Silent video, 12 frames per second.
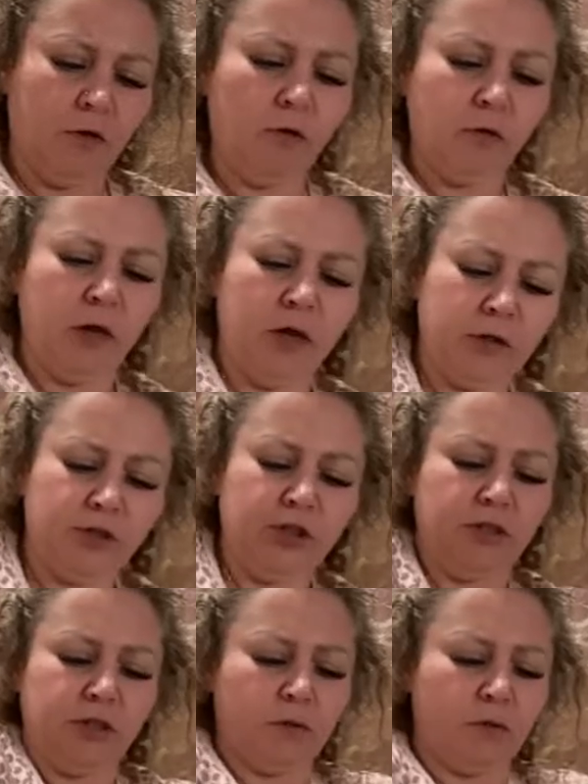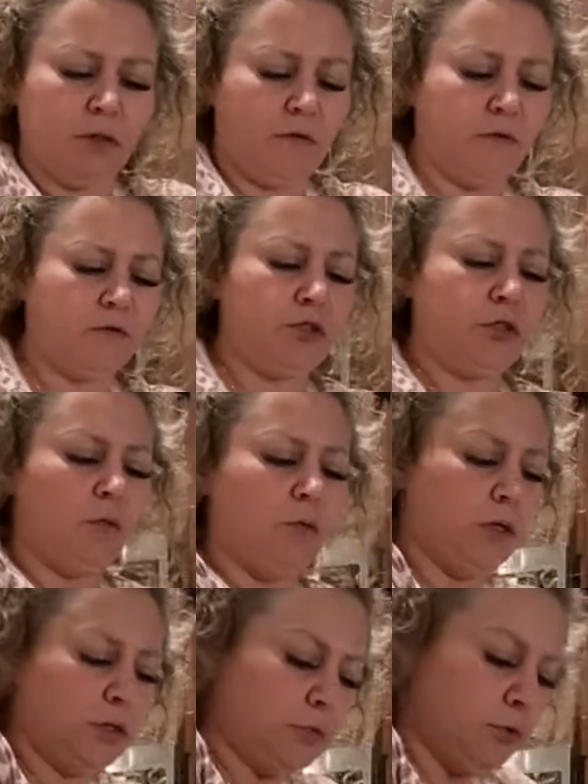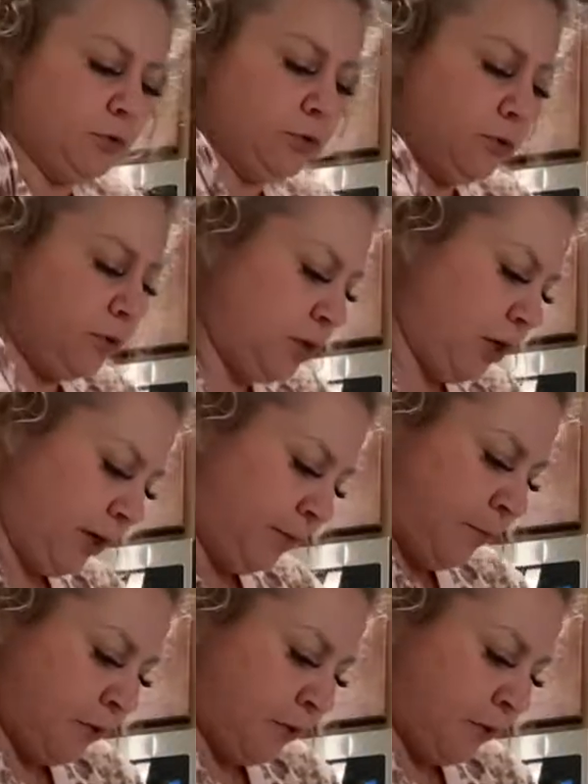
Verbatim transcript: whole lot. She does whatever she wants most of the time.